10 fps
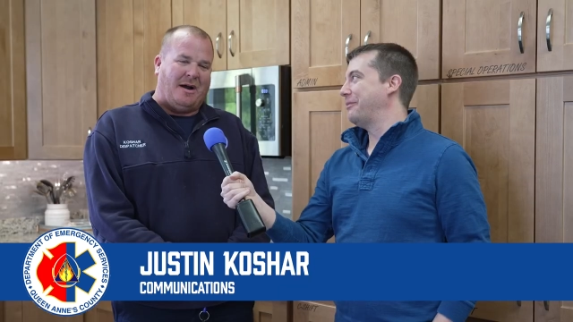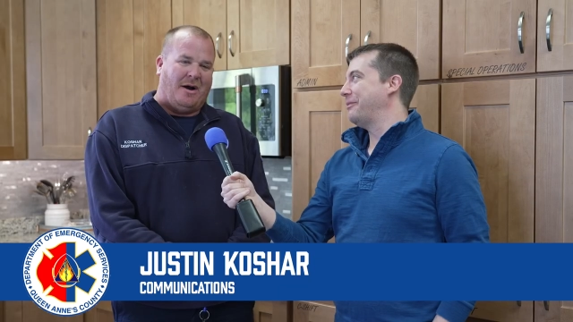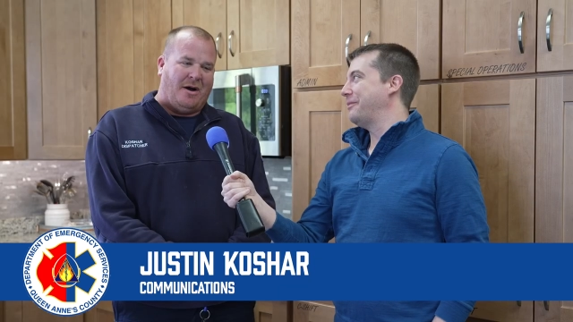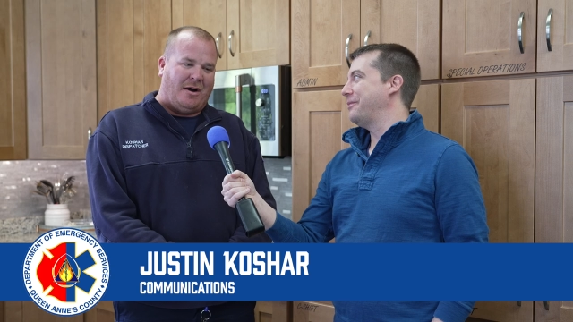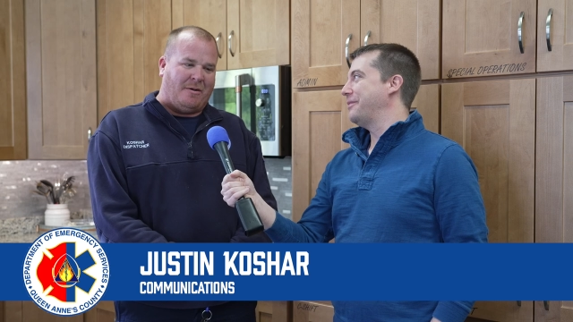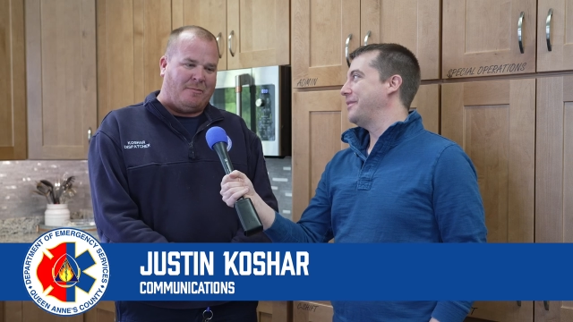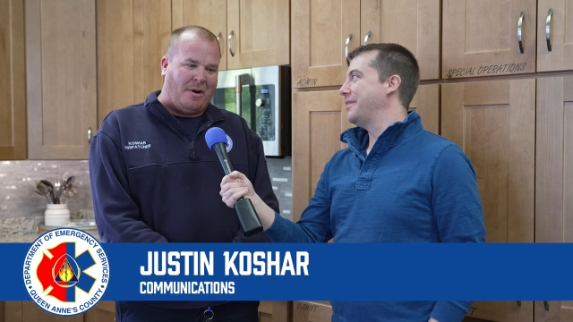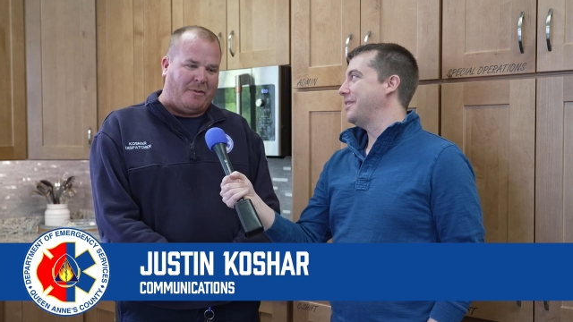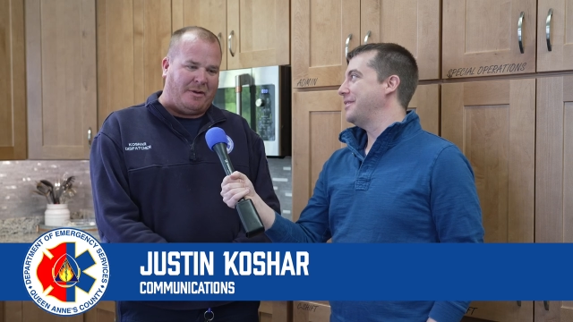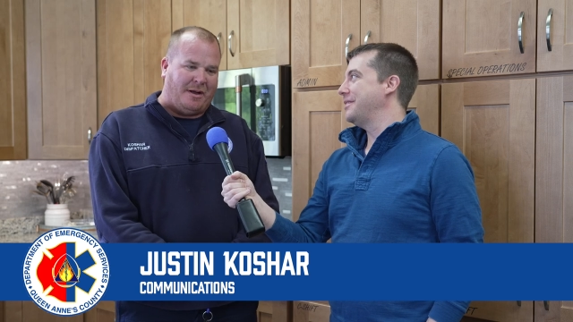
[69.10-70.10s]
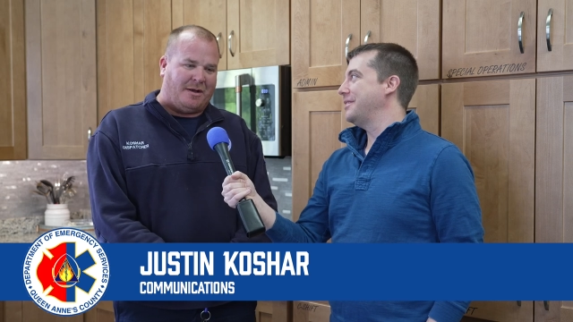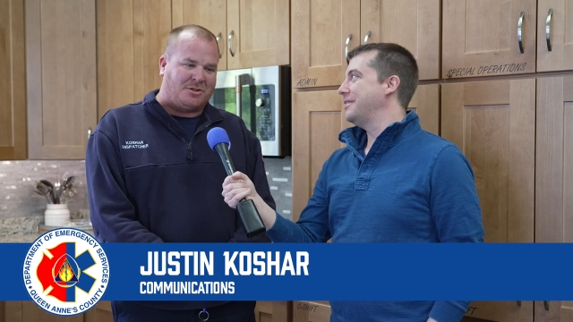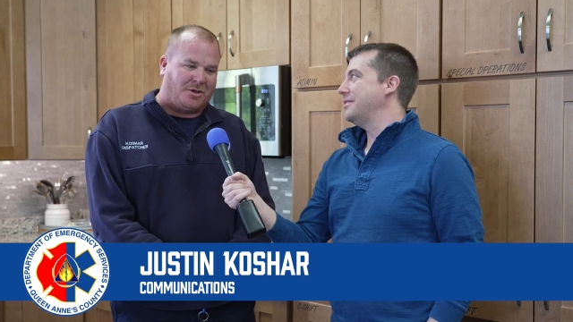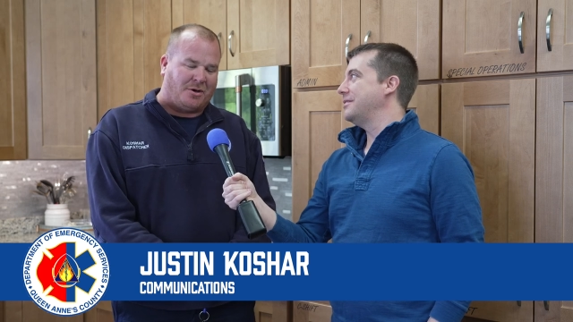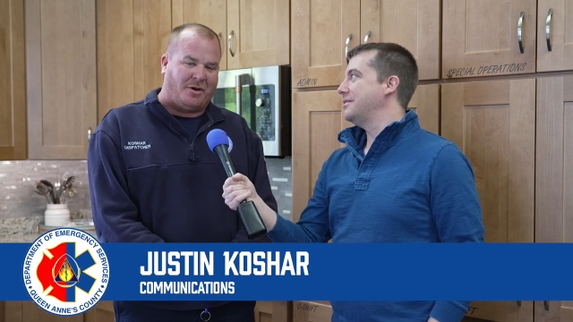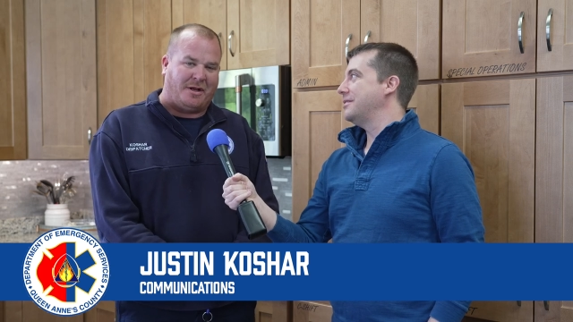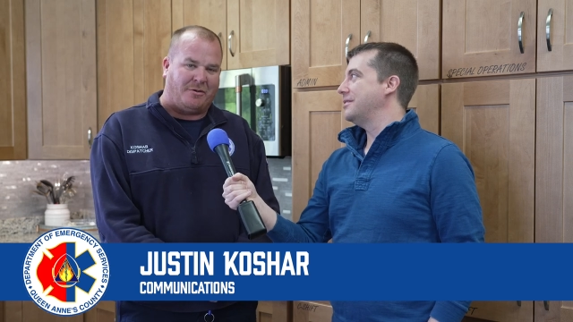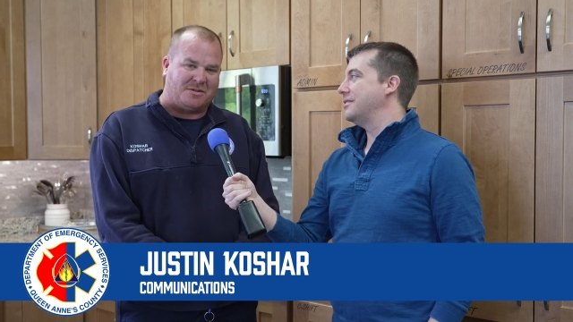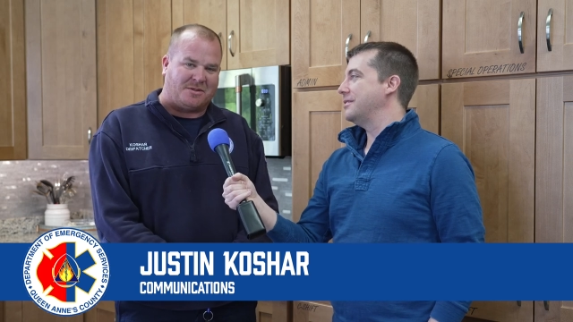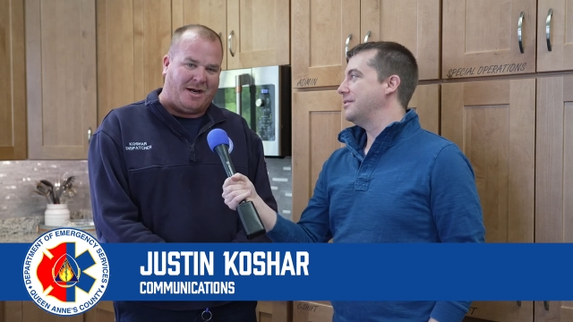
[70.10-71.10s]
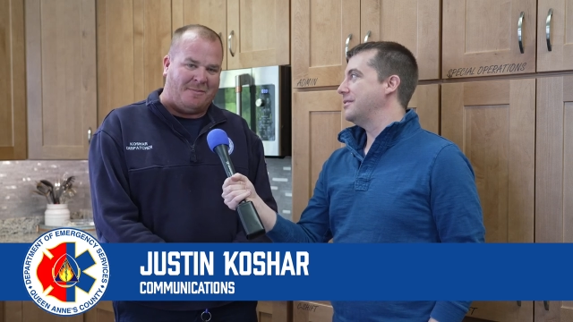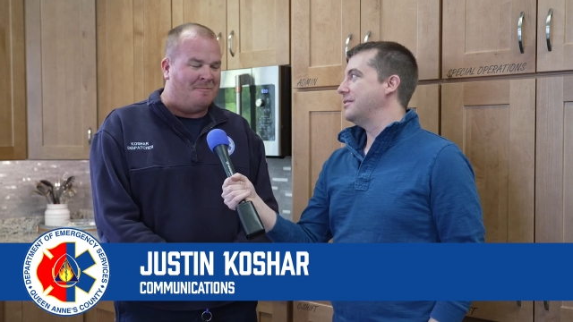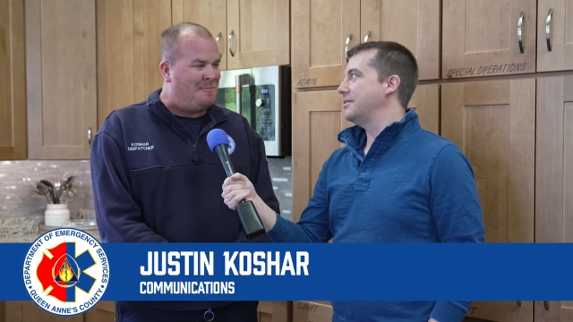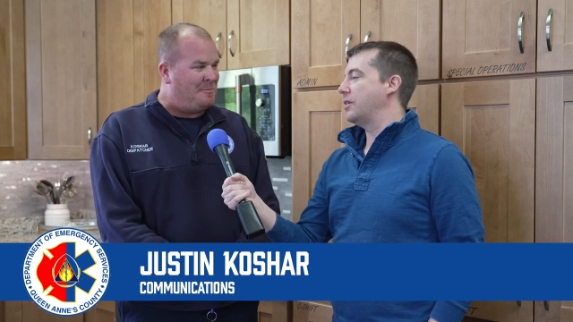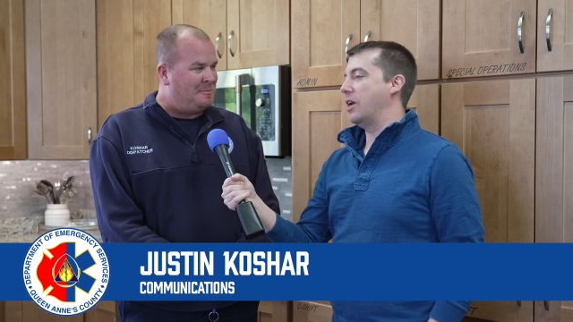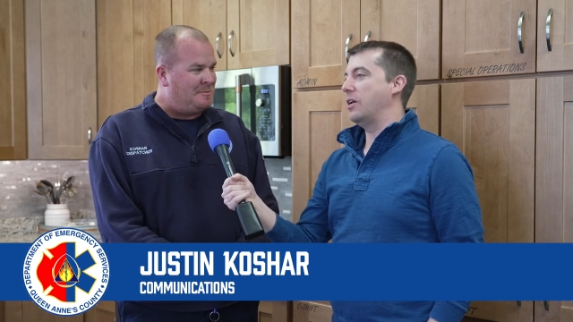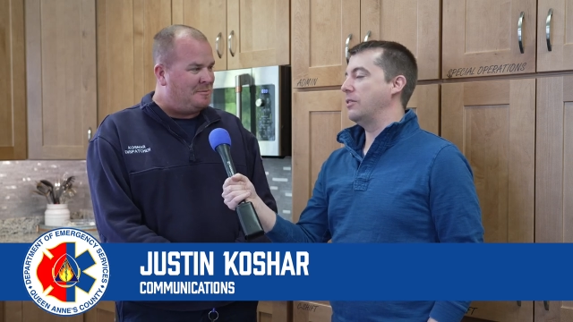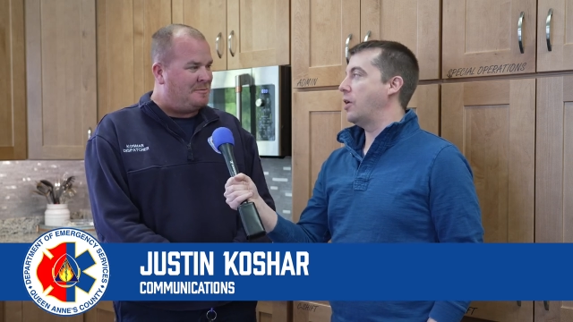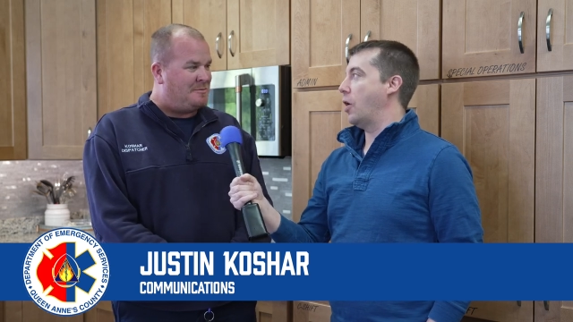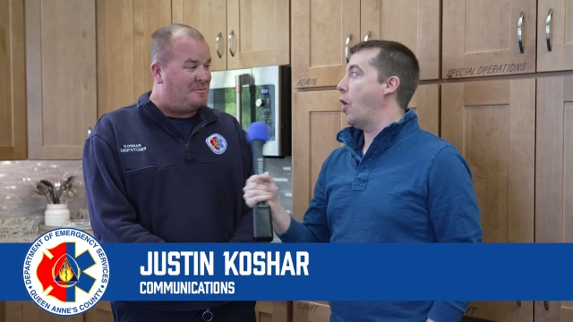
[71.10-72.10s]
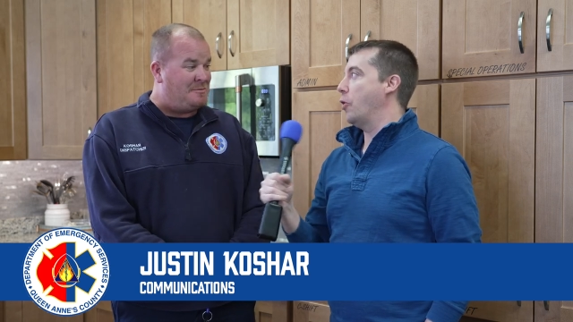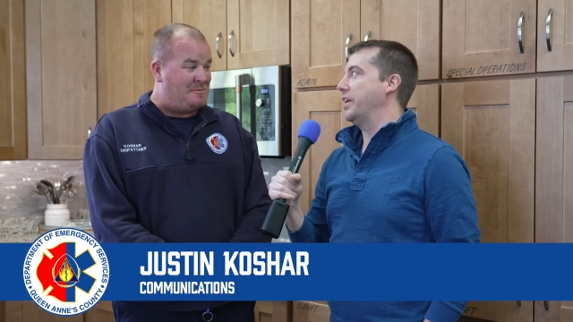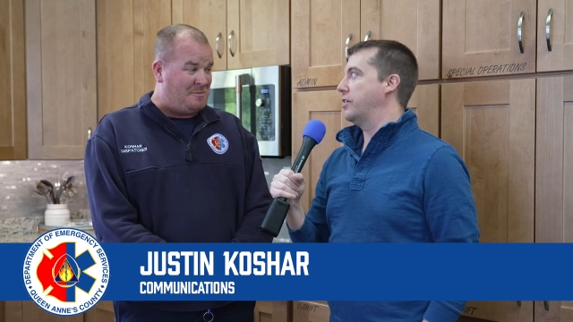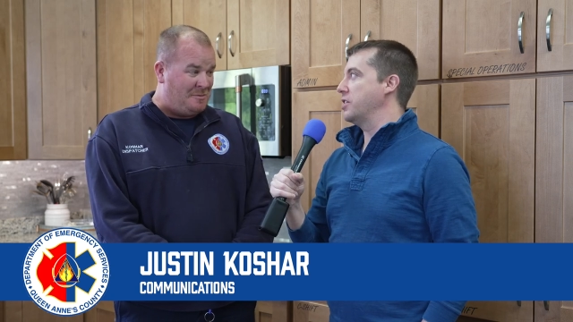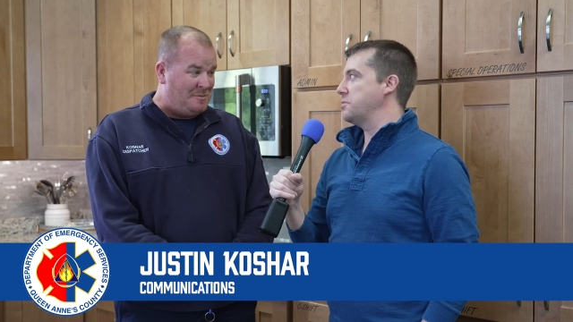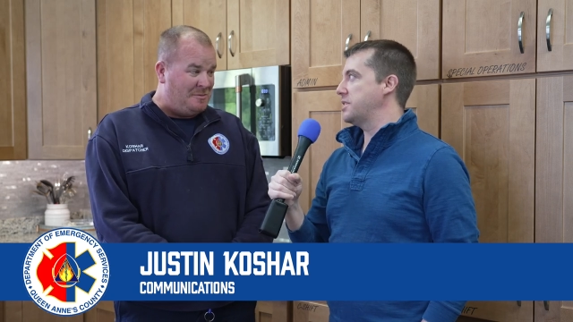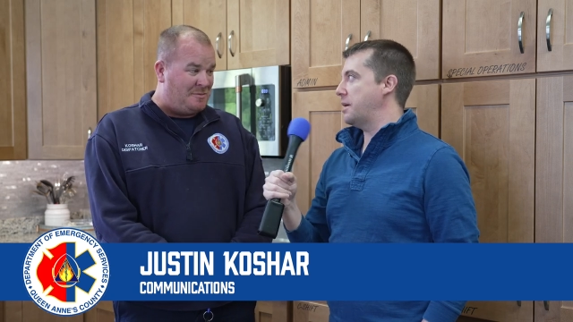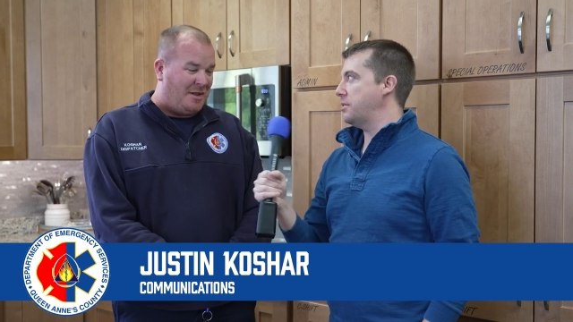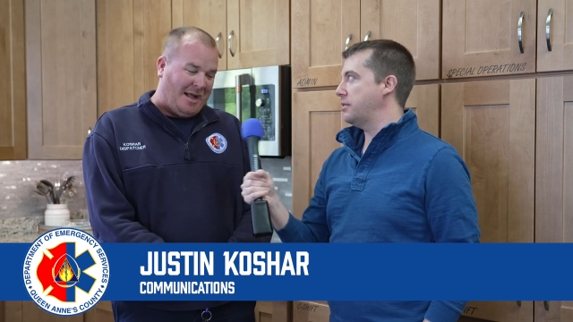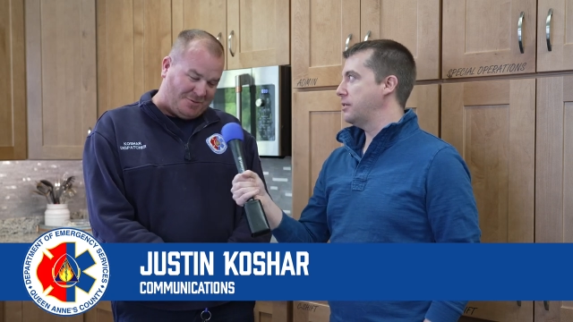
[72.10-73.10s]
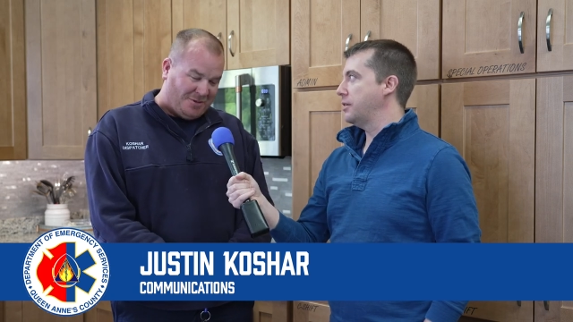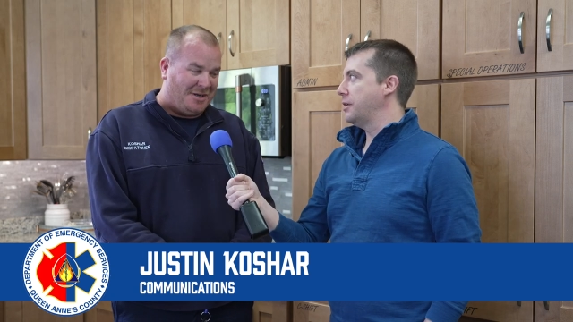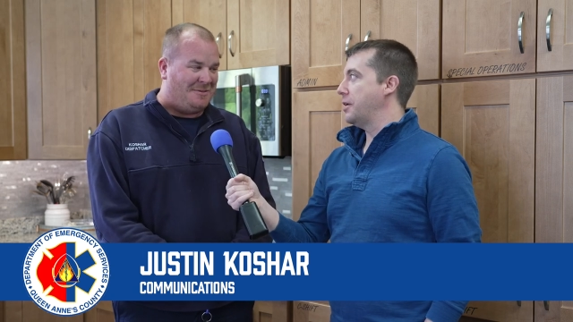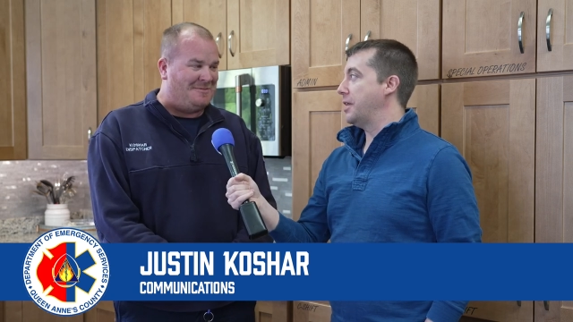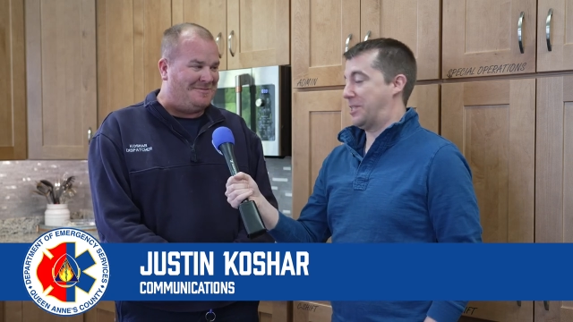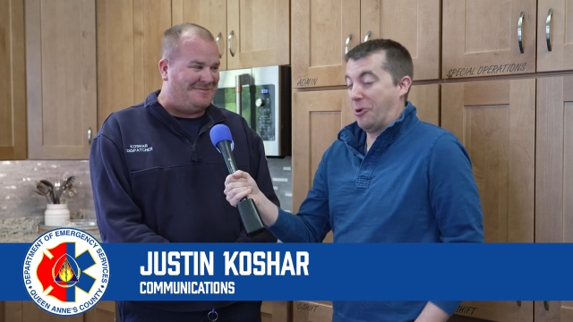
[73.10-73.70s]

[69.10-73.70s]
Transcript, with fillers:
Speaker 1: Uh, probably uh, sugar cookie Christmas time. Uh, only at Christmas time. Then? That's right. That's